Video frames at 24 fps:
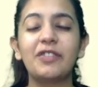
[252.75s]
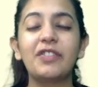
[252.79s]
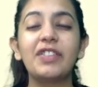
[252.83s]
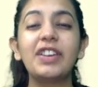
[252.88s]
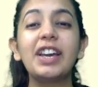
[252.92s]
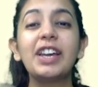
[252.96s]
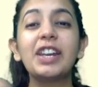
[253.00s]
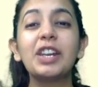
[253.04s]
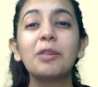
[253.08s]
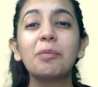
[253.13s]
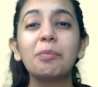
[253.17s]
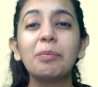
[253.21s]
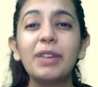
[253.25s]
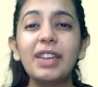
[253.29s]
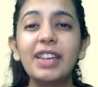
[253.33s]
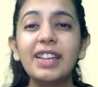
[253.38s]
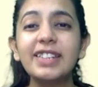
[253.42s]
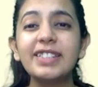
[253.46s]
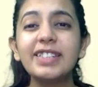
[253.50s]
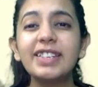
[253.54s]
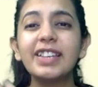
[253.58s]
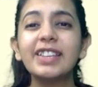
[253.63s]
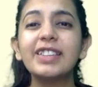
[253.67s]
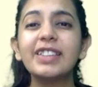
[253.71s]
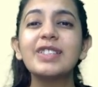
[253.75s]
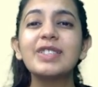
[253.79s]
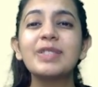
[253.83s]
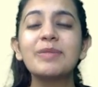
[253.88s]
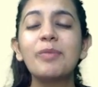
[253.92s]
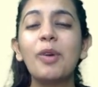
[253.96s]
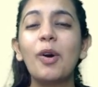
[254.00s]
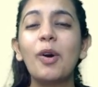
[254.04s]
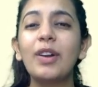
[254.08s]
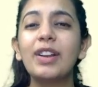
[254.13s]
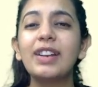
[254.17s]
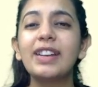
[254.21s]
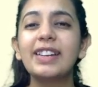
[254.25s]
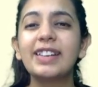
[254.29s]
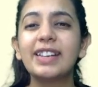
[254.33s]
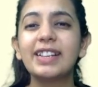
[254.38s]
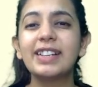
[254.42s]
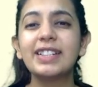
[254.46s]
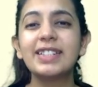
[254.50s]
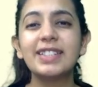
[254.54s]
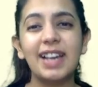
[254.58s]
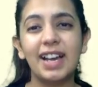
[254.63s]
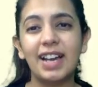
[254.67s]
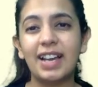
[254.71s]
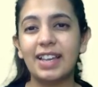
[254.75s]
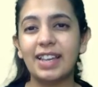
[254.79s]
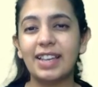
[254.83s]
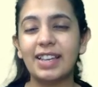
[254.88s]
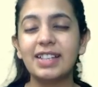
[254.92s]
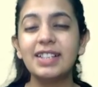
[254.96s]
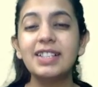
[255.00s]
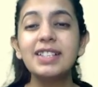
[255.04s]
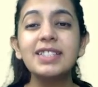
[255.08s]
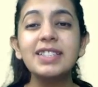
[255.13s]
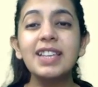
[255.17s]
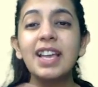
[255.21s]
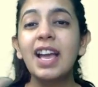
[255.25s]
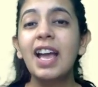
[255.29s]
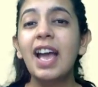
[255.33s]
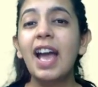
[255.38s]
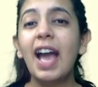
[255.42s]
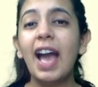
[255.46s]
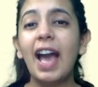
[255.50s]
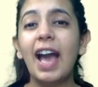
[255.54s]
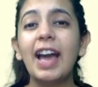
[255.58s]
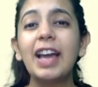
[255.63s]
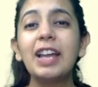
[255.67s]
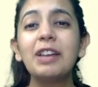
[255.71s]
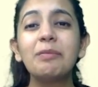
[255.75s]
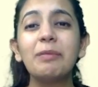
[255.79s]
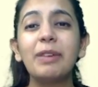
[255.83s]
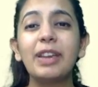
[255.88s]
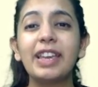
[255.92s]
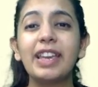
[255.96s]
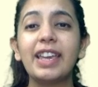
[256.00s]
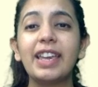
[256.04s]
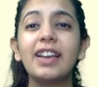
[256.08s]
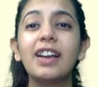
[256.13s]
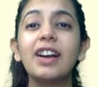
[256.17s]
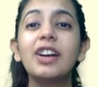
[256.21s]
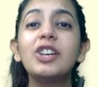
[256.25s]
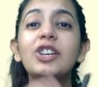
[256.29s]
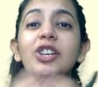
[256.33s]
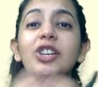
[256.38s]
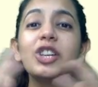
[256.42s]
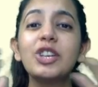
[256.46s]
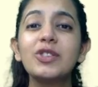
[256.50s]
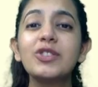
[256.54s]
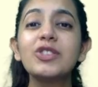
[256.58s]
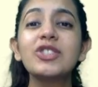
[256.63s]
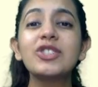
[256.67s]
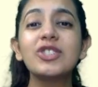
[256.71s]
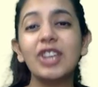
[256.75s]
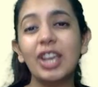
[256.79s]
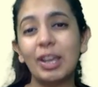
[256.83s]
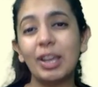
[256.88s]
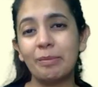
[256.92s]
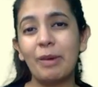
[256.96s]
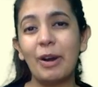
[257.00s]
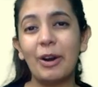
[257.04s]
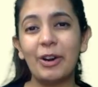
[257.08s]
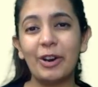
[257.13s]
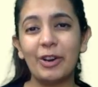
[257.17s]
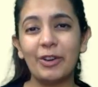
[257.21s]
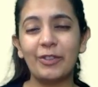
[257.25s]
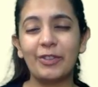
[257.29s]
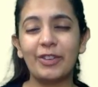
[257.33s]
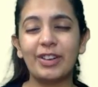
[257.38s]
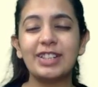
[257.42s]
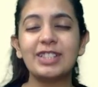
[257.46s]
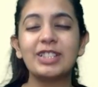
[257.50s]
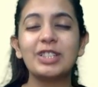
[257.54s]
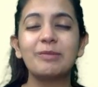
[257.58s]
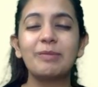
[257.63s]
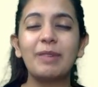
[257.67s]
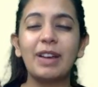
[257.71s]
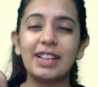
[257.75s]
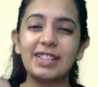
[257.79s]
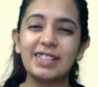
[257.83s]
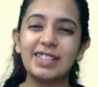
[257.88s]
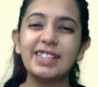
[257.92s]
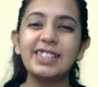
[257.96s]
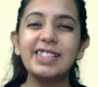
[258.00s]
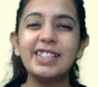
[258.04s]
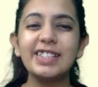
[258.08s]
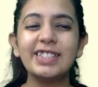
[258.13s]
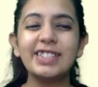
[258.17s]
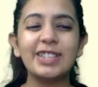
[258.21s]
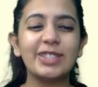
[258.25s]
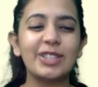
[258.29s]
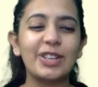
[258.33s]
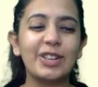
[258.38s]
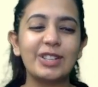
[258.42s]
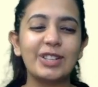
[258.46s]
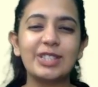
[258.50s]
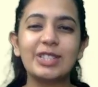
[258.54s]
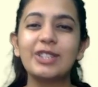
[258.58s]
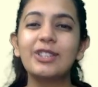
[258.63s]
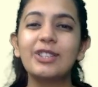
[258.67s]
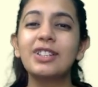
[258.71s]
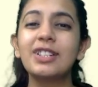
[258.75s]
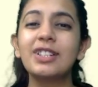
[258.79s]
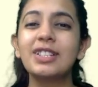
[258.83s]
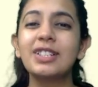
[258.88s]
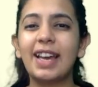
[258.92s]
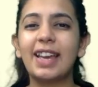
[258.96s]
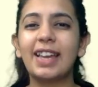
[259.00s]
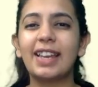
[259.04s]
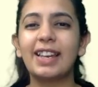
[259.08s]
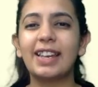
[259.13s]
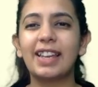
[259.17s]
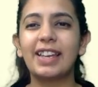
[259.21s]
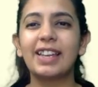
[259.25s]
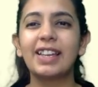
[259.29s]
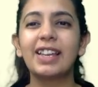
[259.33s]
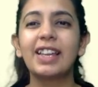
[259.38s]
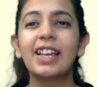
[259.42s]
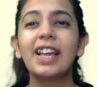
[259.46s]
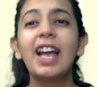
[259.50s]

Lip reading: We are repeating the small little tiles and making a new shape out of it. So my dear, this is also tiling.